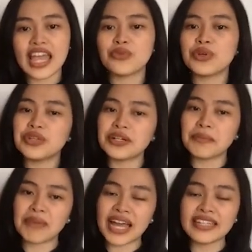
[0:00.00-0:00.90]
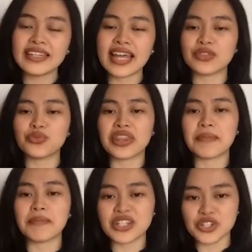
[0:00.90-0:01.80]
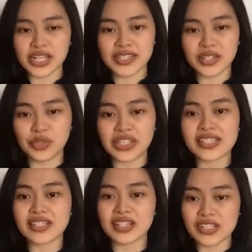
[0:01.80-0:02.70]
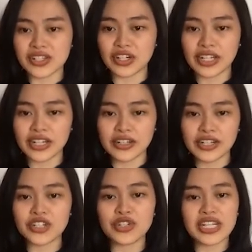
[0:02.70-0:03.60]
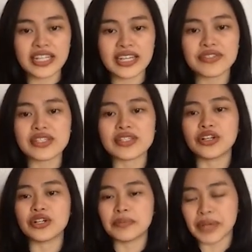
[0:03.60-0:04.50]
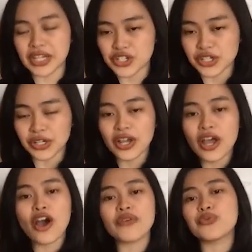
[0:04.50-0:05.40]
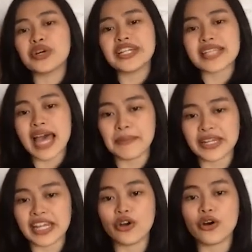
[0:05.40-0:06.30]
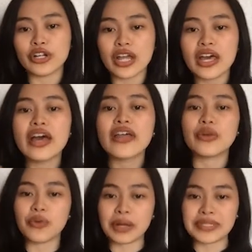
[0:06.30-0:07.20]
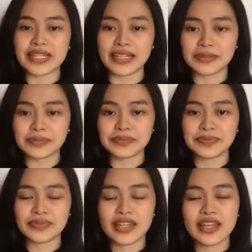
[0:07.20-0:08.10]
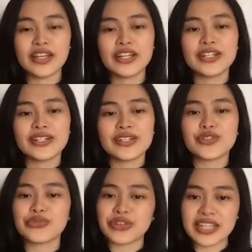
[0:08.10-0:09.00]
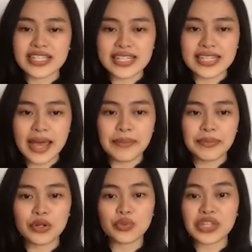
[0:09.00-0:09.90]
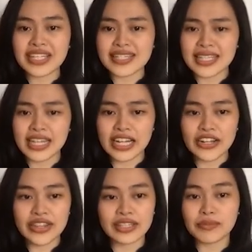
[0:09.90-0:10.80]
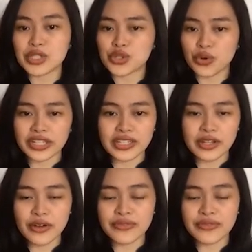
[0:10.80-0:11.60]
And when we combine that with the metrics that we discussed earlier, it really gives us a good picture of what is happening on the website. So for this example, we can see here that majority